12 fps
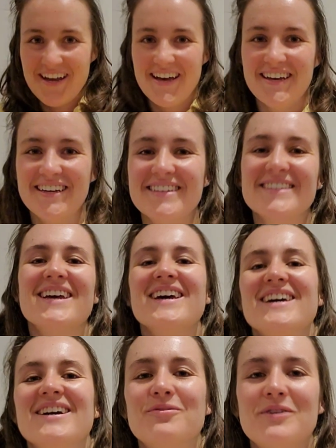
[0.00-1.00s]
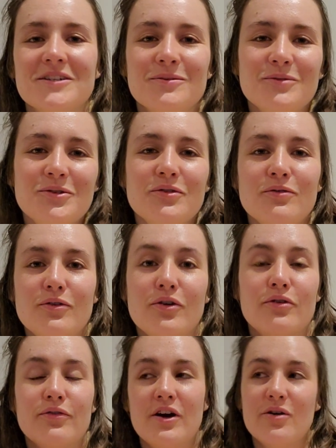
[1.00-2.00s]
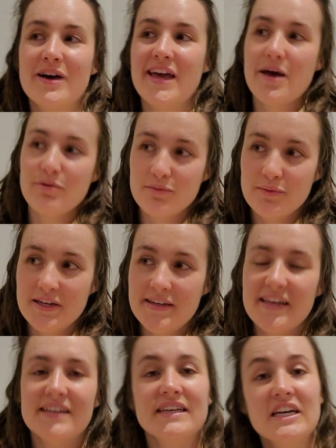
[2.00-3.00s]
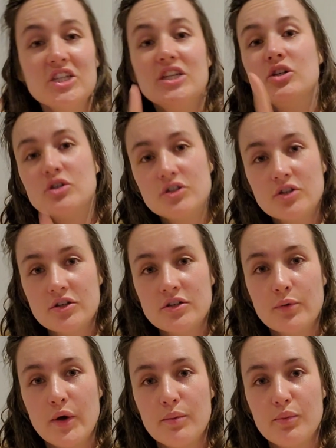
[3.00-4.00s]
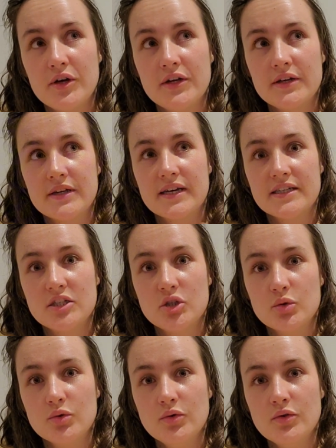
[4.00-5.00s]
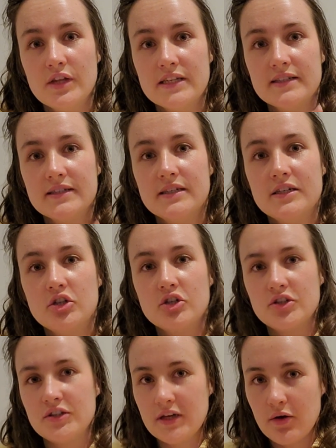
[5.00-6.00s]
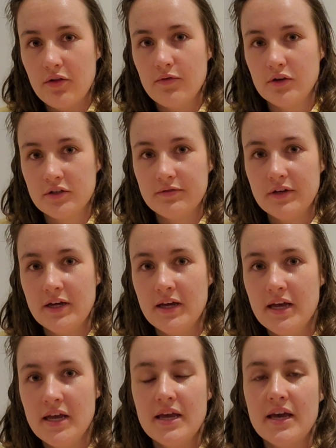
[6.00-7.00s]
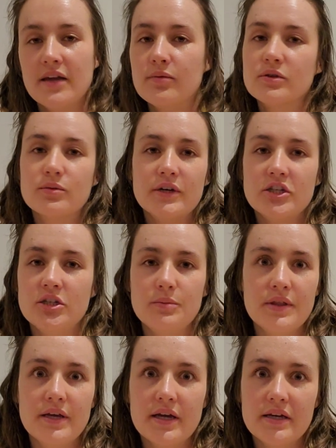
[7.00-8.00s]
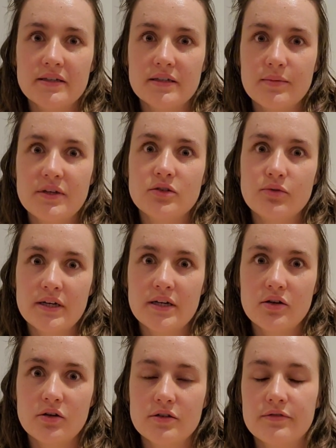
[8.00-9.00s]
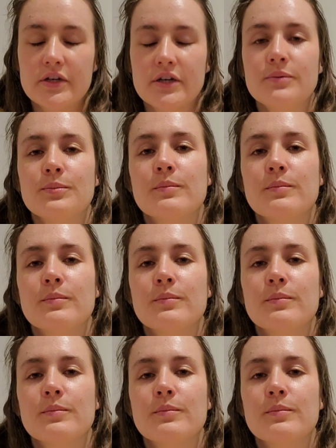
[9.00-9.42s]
guys, and welcome to the floor of our Airbnb. That's actually not in Ottawa, but in Gatineau. That's a city just south of Ottawa, and it was way cheaper than getting something directly in Ottawa.